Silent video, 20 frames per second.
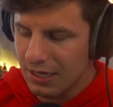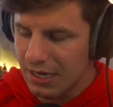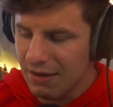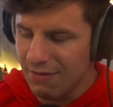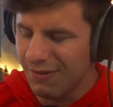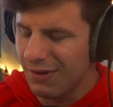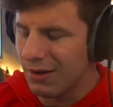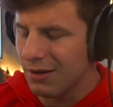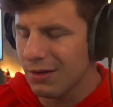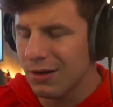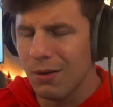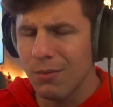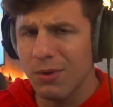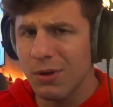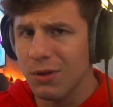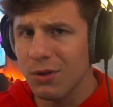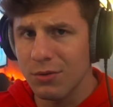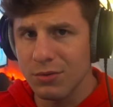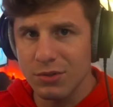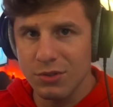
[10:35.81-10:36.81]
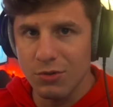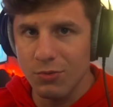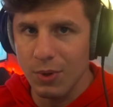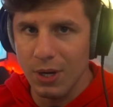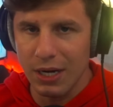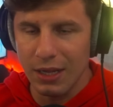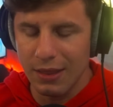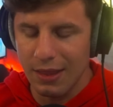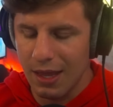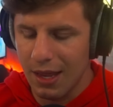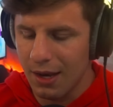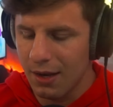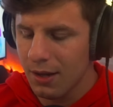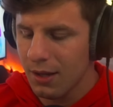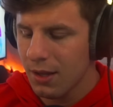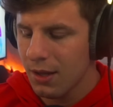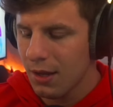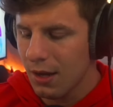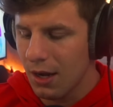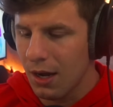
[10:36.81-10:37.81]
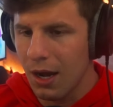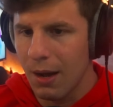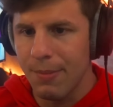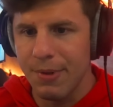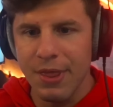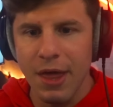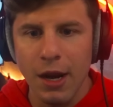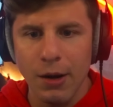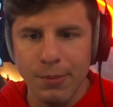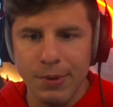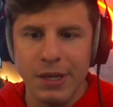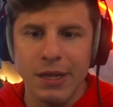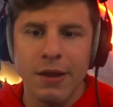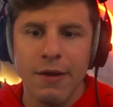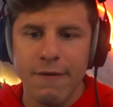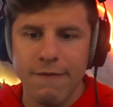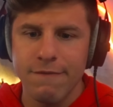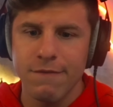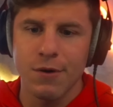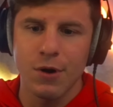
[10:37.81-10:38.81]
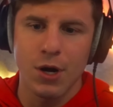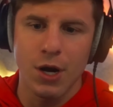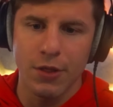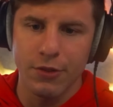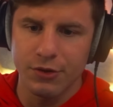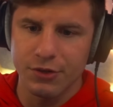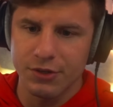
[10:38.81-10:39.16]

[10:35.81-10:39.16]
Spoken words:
even come close to winning that. But that'll be for another